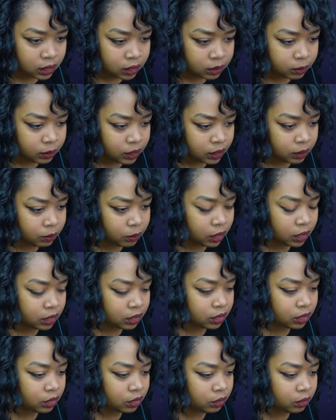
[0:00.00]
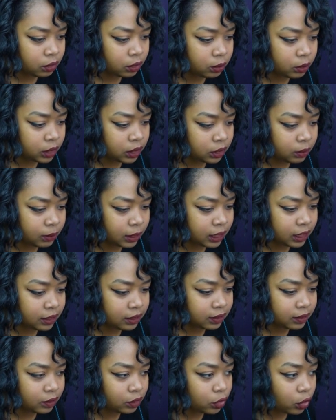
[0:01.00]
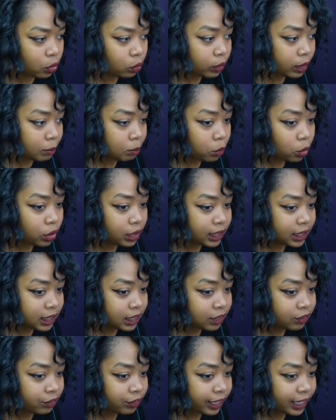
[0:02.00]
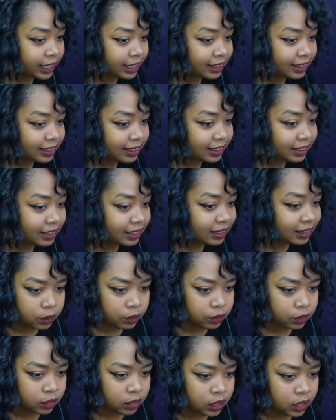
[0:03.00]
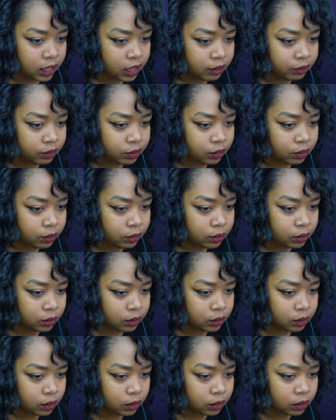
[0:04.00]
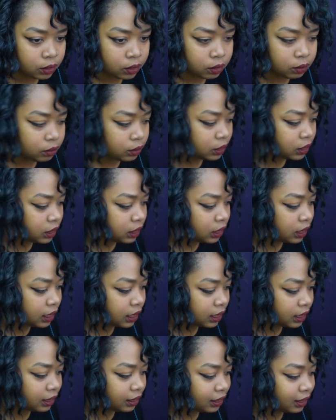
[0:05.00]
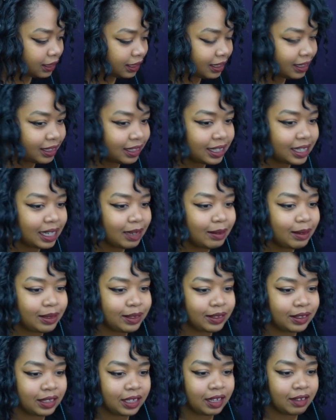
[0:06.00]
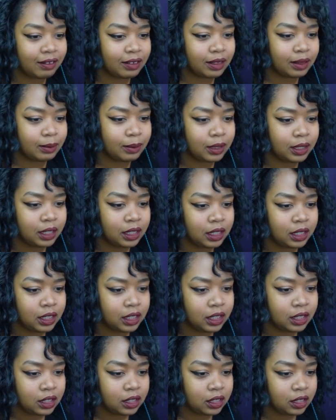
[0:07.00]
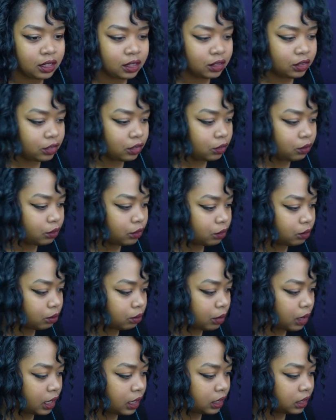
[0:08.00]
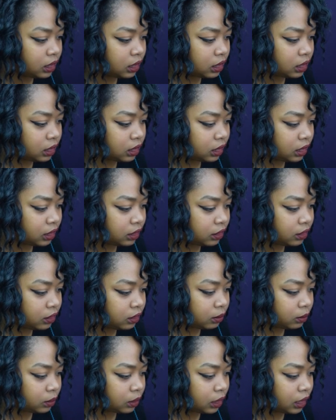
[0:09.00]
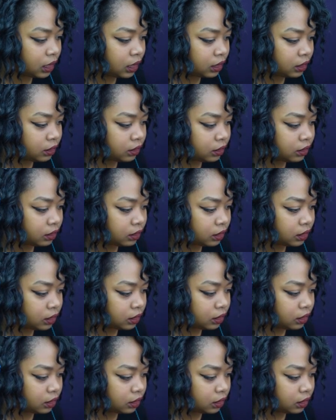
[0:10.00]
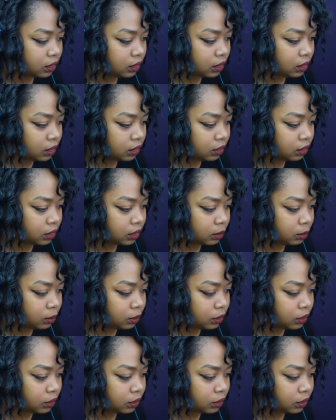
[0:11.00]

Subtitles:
We need water though, which is why this is so important, friends. Also gonna have you, oh, don't dig that. I'm also gonna have them don't run unless we're at like 30%.